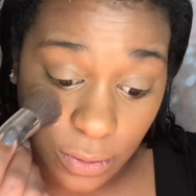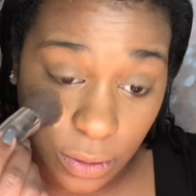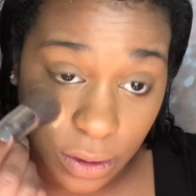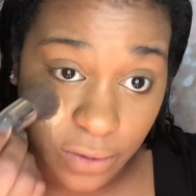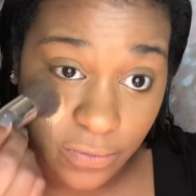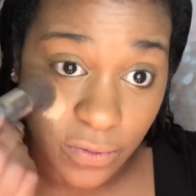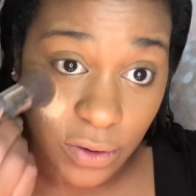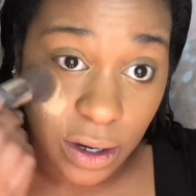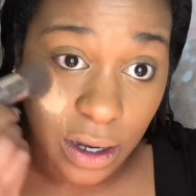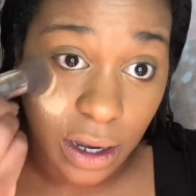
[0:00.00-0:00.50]
want to
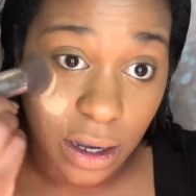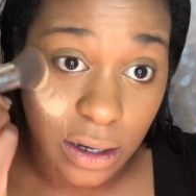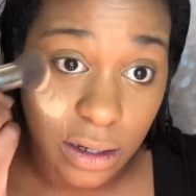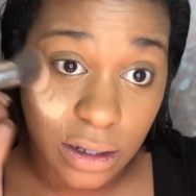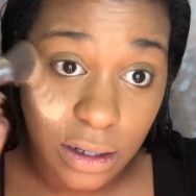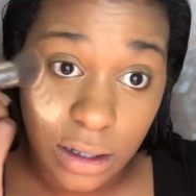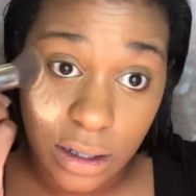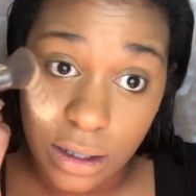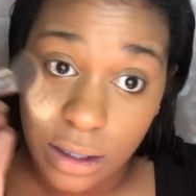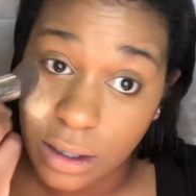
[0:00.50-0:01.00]
forget.
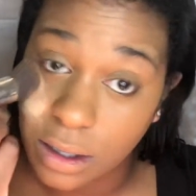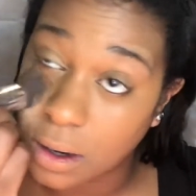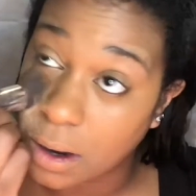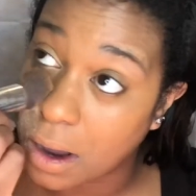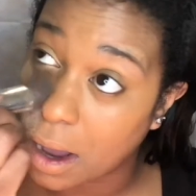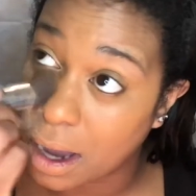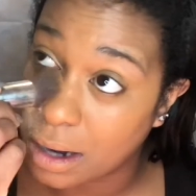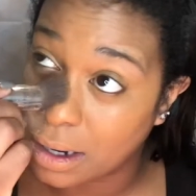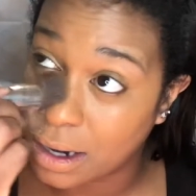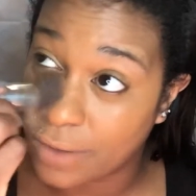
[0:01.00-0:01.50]

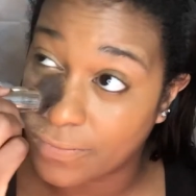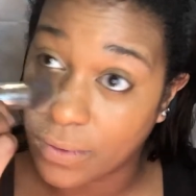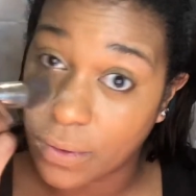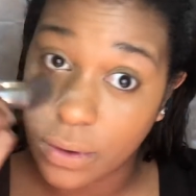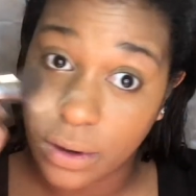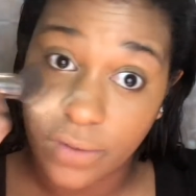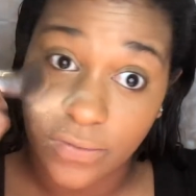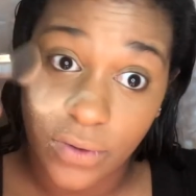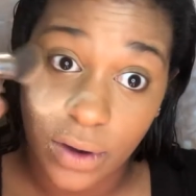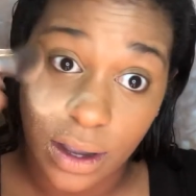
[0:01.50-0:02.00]
I never
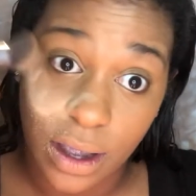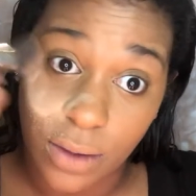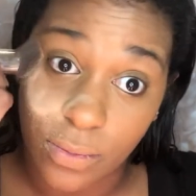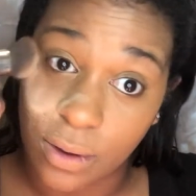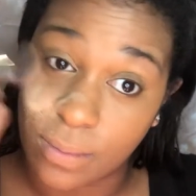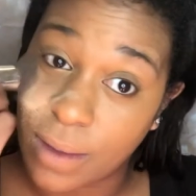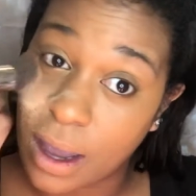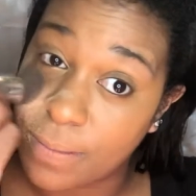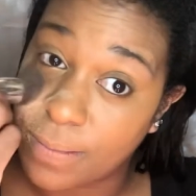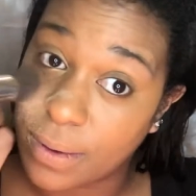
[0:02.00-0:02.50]
want to forget
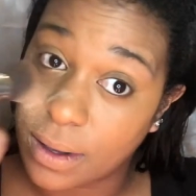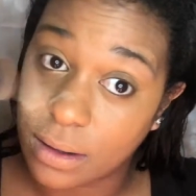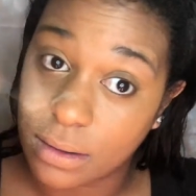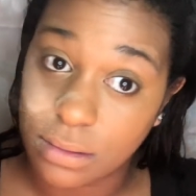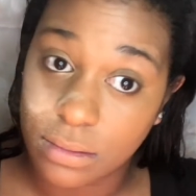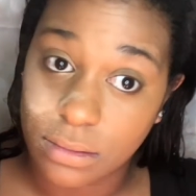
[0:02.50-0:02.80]
when my. Pe-